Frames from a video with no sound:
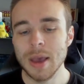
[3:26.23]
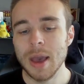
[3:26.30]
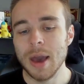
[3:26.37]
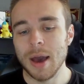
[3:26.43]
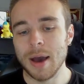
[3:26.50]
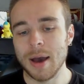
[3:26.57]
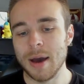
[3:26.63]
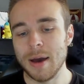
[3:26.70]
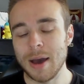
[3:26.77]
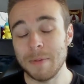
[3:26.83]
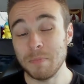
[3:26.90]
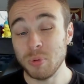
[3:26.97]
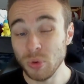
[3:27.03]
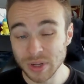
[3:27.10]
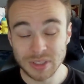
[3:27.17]

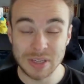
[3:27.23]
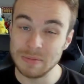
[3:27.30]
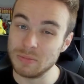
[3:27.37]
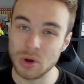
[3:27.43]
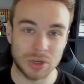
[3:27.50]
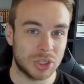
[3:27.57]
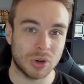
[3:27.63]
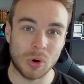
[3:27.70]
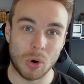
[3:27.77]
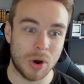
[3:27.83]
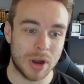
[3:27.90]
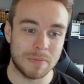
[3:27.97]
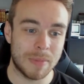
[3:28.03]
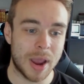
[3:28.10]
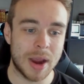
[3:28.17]
I'm pretty much
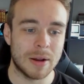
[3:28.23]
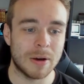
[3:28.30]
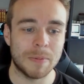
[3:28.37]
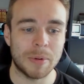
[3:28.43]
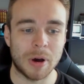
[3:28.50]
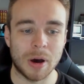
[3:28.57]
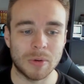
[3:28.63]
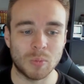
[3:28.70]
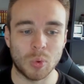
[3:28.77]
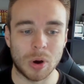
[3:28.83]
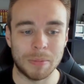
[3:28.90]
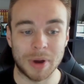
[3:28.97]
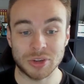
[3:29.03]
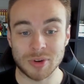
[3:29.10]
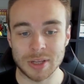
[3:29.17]
already made up on
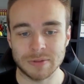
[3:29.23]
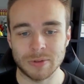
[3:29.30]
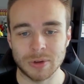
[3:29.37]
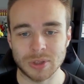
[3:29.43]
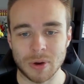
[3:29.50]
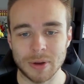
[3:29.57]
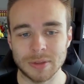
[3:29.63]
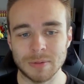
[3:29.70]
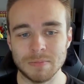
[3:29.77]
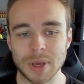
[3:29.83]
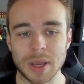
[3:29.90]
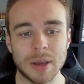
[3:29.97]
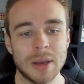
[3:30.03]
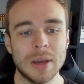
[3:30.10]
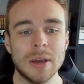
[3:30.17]
what my transfer is going to
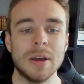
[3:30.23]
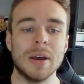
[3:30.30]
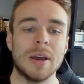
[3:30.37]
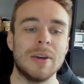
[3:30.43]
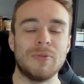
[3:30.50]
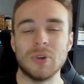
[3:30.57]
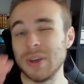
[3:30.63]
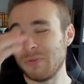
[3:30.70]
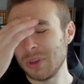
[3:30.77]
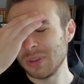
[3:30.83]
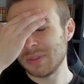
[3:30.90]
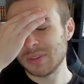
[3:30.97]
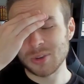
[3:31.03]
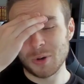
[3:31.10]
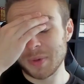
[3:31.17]
be. If you
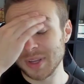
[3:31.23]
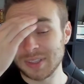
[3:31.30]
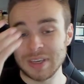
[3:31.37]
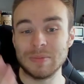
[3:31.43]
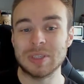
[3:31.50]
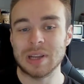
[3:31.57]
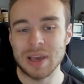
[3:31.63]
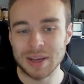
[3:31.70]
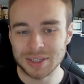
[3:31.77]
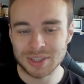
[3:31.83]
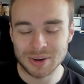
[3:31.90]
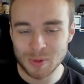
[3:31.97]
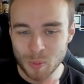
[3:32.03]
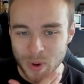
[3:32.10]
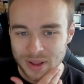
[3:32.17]
saw my team
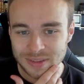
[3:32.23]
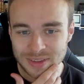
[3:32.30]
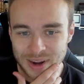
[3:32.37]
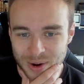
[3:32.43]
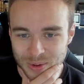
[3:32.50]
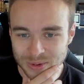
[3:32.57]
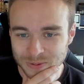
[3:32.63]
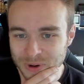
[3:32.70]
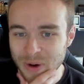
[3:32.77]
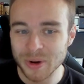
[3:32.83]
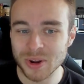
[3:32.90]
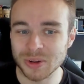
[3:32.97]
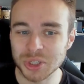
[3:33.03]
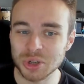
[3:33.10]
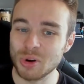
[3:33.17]
selection on Wednesday, I was
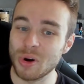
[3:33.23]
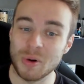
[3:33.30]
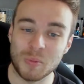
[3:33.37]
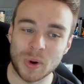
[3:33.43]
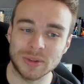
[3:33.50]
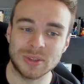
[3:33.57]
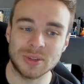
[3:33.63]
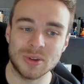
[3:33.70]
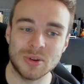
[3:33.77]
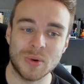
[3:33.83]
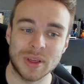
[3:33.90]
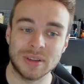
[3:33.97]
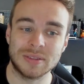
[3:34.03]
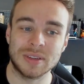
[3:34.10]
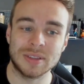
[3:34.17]
very unsure on what to do,
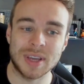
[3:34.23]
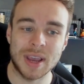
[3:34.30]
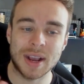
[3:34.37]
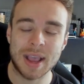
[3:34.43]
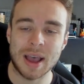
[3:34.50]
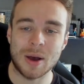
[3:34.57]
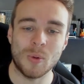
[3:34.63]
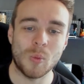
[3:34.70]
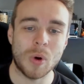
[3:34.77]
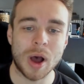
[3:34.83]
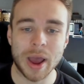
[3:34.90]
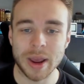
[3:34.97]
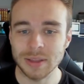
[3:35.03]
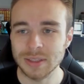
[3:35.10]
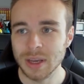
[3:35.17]
whether to take out
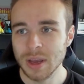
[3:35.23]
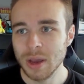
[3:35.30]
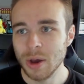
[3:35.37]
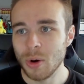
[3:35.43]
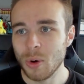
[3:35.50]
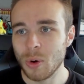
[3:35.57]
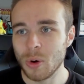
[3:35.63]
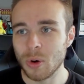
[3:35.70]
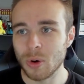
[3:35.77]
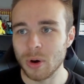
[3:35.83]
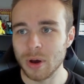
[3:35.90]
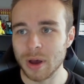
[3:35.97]
White or